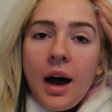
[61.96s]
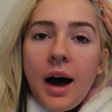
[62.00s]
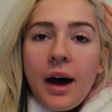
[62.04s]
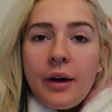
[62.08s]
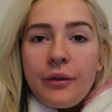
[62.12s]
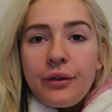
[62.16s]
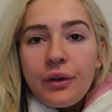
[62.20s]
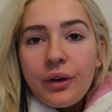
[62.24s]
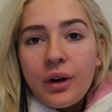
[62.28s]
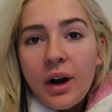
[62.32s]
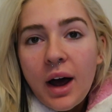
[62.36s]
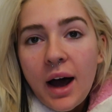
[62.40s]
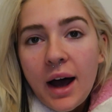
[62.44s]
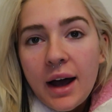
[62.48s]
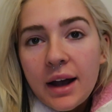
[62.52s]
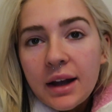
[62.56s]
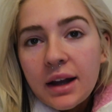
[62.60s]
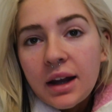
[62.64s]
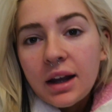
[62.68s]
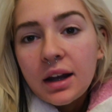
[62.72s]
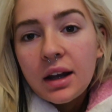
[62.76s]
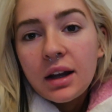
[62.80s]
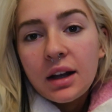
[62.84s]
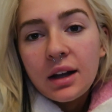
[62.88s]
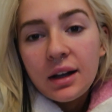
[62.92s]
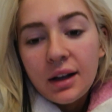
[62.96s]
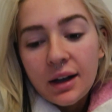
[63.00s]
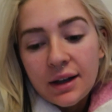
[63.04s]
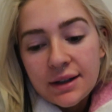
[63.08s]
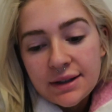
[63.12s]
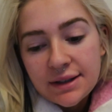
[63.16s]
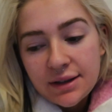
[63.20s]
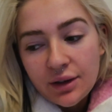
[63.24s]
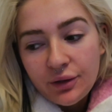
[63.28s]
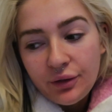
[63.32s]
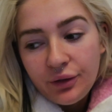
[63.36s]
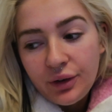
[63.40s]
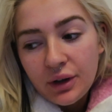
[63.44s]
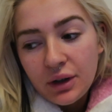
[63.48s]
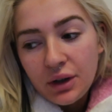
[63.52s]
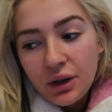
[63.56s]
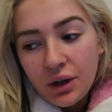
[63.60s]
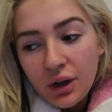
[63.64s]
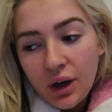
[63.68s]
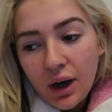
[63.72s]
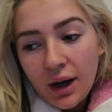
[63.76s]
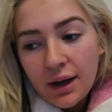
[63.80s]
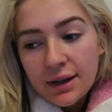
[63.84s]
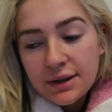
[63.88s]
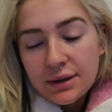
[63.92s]
I feel like that's something
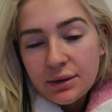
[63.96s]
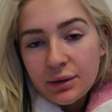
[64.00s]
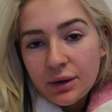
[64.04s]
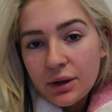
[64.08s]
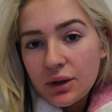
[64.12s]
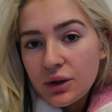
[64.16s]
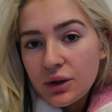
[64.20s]
you guys would